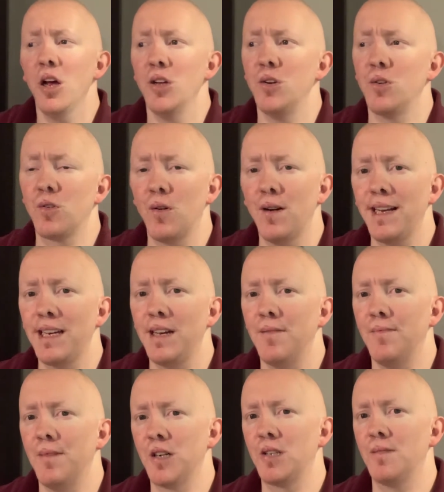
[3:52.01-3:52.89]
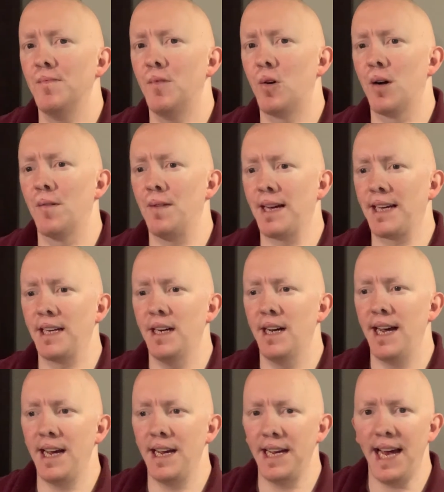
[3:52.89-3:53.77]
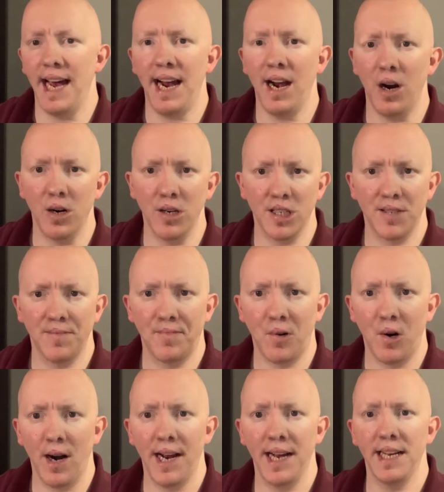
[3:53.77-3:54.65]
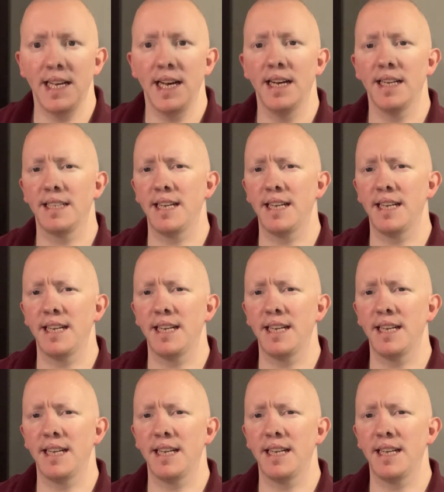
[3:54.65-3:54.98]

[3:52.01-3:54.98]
you're going to get much more of like a hairspray